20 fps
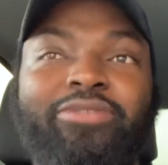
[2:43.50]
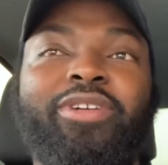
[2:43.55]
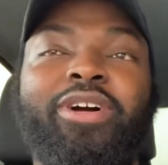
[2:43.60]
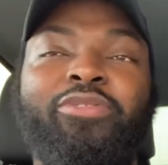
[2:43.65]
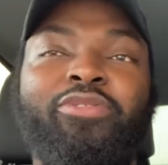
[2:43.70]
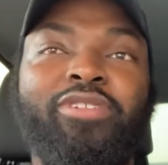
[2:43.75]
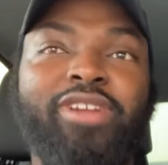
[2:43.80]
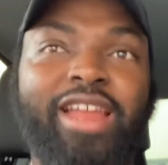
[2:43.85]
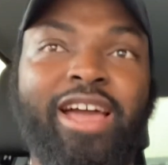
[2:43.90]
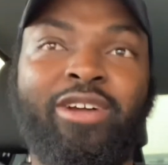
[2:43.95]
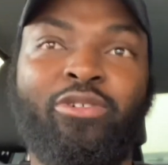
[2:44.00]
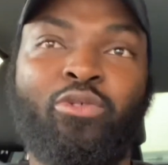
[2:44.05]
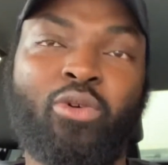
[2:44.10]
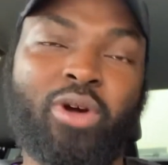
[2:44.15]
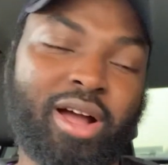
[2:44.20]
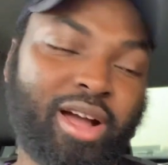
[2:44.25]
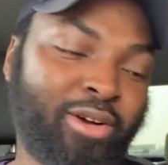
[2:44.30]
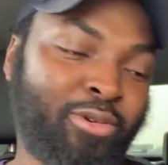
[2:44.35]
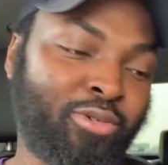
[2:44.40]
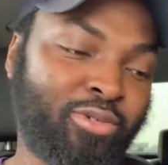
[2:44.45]
feel like,
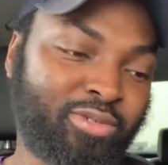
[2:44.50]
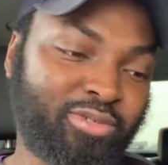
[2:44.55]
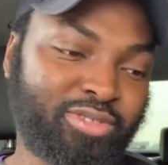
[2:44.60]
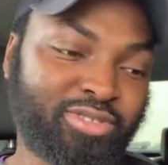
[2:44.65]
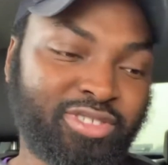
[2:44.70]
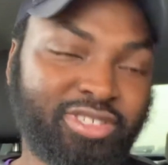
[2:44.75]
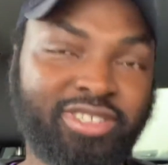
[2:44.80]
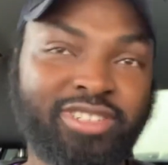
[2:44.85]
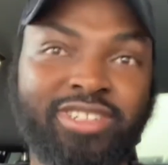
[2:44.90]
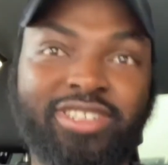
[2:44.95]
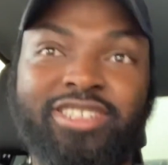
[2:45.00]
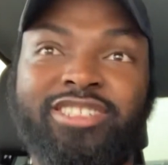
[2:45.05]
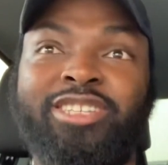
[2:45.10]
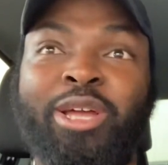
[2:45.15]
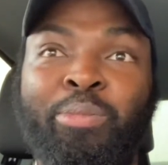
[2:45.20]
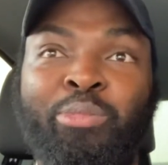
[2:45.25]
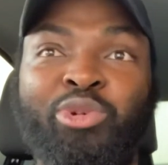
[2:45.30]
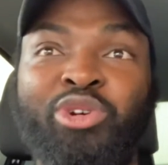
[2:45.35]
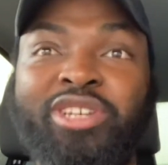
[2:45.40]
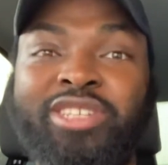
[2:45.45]
wow,
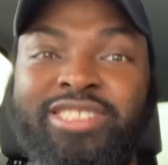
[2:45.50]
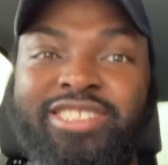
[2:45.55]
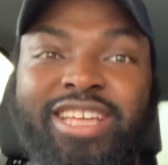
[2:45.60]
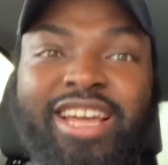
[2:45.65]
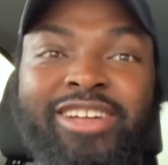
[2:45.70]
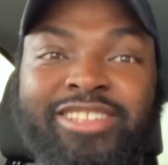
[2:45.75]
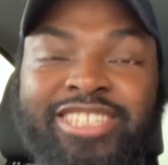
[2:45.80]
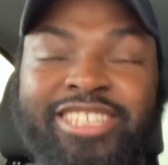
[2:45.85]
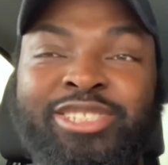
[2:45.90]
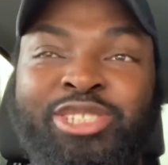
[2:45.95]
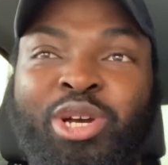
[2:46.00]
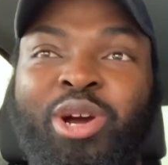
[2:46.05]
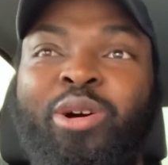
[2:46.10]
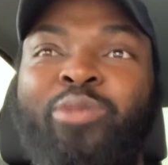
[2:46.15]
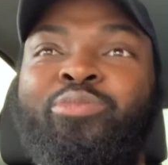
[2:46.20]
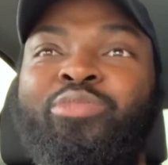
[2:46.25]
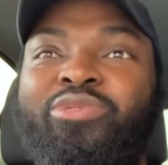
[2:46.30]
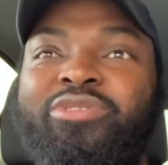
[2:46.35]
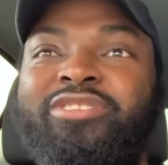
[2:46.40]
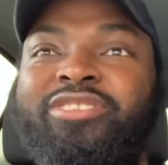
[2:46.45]
the prince has a
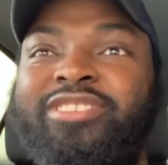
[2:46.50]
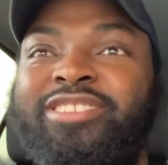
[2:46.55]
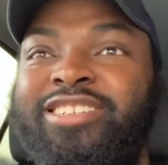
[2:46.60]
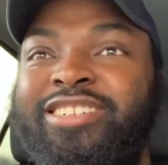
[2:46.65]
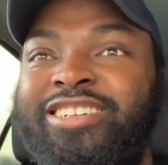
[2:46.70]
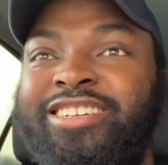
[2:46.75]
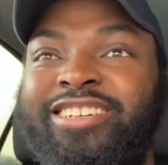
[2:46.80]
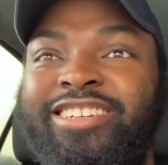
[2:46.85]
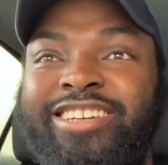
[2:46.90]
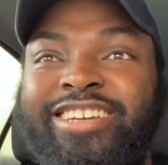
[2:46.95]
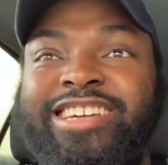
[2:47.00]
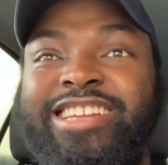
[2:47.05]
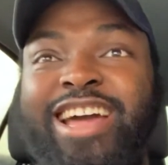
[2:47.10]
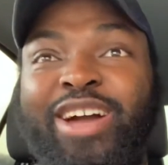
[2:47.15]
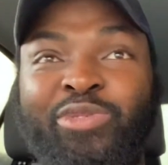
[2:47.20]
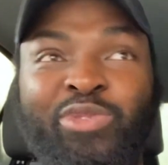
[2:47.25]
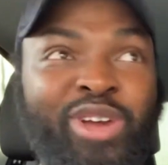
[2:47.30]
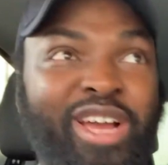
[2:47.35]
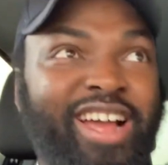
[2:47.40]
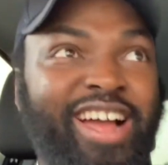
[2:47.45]
job. In
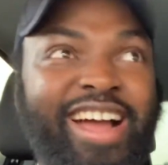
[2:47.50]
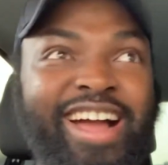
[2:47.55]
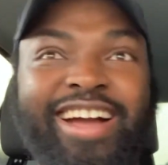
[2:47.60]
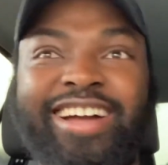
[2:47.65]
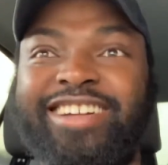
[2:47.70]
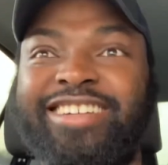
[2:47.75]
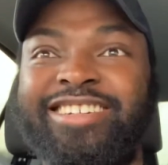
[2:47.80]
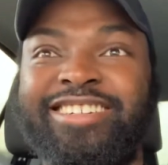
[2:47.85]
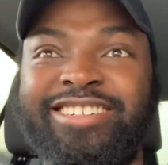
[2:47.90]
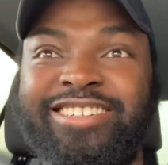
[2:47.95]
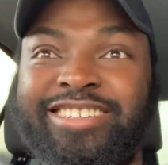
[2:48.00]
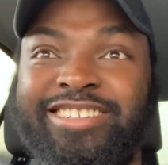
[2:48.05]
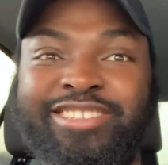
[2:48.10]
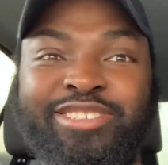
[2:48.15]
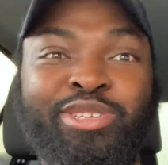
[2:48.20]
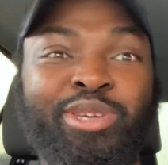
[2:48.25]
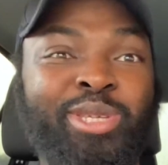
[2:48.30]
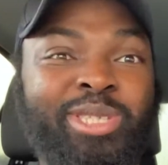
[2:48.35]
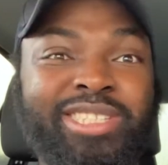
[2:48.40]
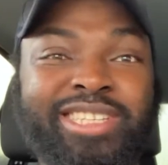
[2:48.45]
Africa,
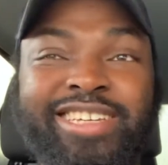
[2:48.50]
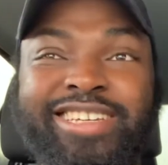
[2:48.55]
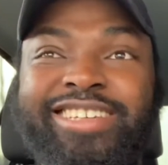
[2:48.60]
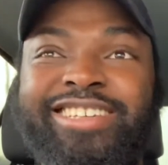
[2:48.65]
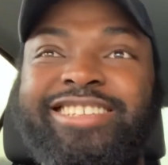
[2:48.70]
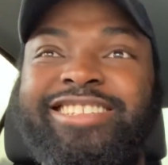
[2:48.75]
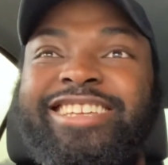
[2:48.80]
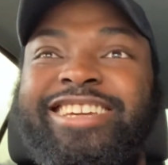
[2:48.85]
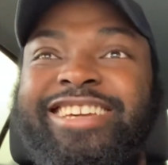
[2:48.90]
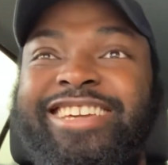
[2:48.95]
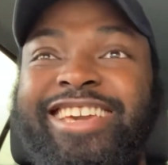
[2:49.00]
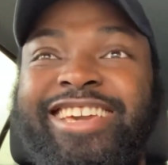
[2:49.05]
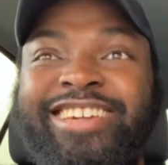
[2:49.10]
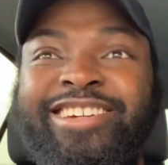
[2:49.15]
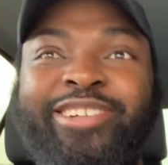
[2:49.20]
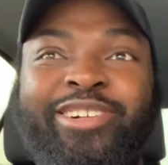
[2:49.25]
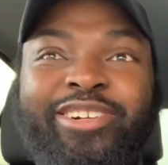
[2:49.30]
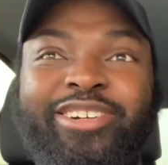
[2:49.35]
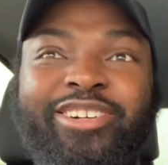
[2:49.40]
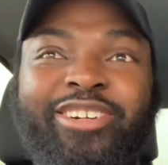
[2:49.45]
you think the
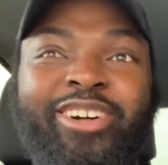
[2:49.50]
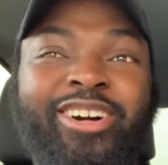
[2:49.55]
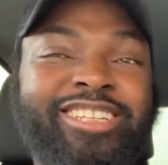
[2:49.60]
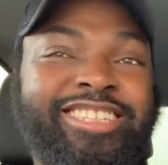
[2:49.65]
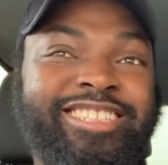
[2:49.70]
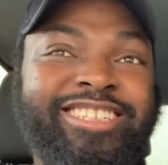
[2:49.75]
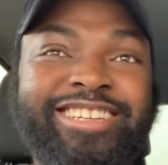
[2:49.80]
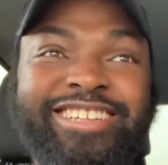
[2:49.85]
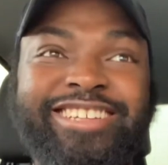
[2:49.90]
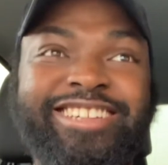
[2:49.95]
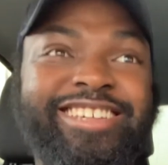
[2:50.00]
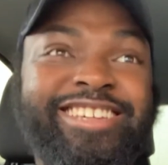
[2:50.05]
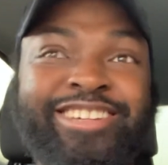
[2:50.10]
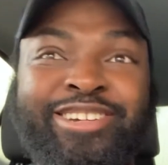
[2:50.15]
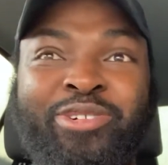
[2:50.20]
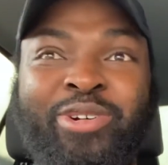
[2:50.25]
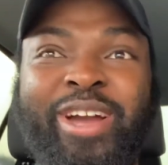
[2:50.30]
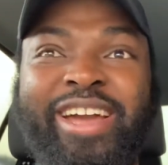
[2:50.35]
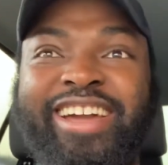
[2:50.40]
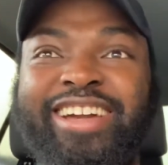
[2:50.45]
king or the
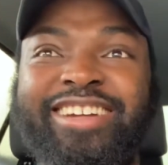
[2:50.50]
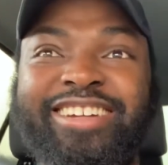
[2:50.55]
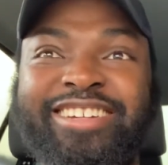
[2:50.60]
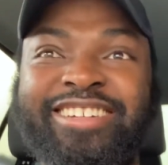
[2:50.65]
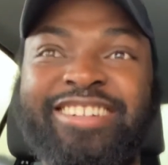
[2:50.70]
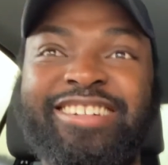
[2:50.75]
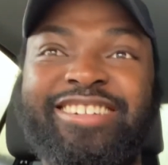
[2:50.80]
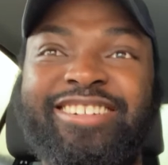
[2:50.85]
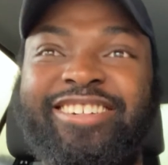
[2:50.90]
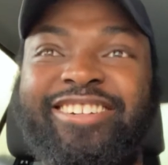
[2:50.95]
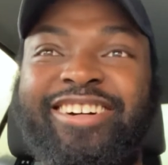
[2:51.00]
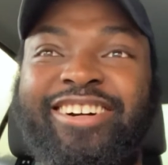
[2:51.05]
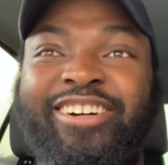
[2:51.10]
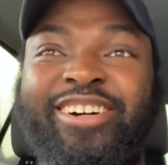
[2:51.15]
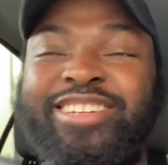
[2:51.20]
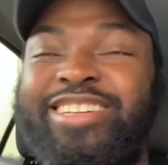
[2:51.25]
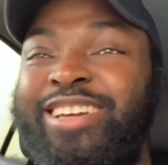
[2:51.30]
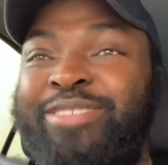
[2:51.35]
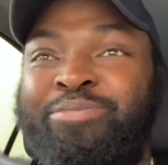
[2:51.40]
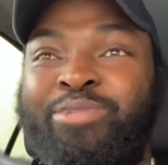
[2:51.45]
igwe
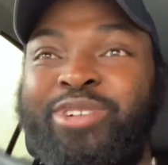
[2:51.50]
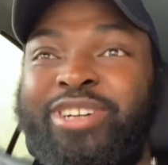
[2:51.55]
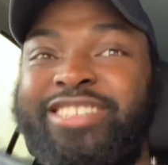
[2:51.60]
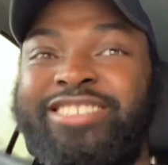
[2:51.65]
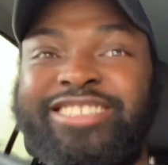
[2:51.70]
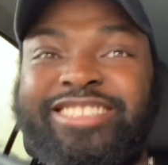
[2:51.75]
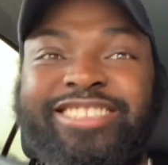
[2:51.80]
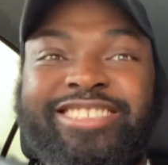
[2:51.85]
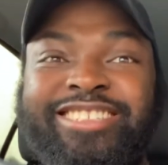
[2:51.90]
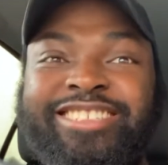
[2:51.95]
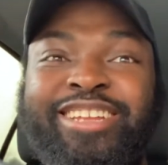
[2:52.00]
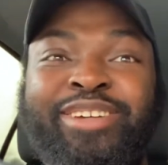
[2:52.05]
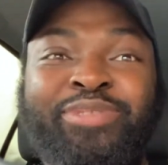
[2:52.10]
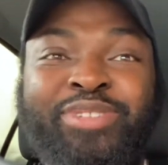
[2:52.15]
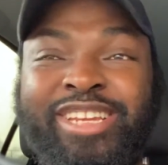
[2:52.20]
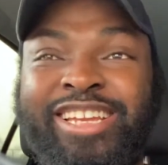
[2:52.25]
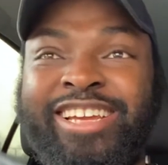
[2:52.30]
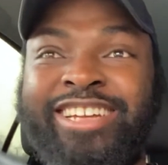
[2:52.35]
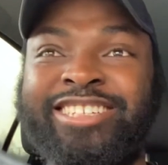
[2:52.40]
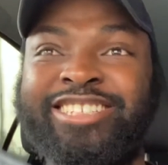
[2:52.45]
or the prince in a
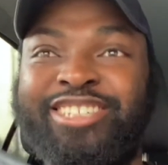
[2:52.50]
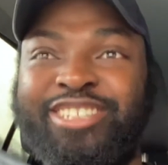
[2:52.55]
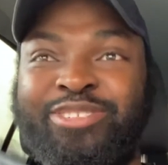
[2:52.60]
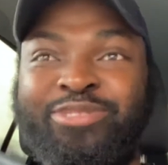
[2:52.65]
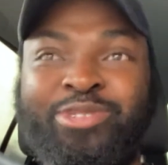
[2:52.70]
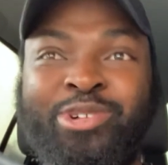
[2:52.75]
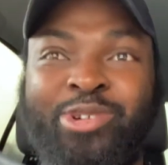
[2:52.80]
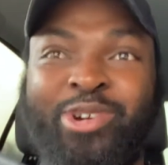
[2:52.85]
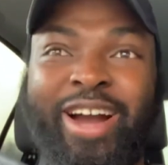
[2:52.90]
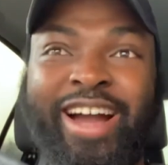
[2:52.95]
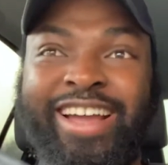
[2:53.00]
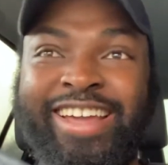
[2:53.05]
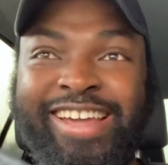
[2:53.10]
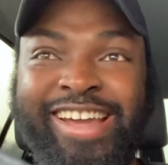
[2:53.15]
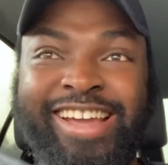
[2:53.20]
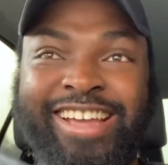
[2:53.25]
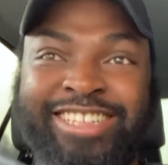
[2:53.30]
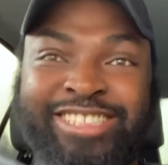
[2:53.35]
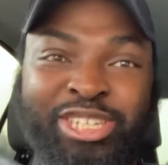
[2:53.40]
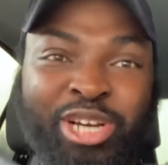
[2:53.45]
village will go and
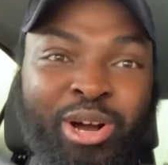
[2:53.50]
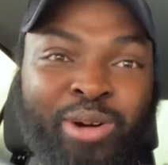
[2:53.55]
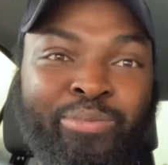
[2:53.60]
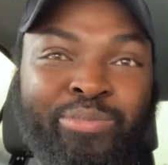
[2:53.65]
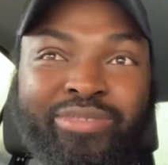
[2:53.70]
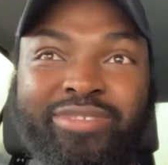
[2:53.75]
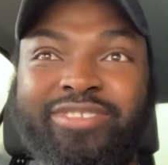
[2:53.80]
get a job?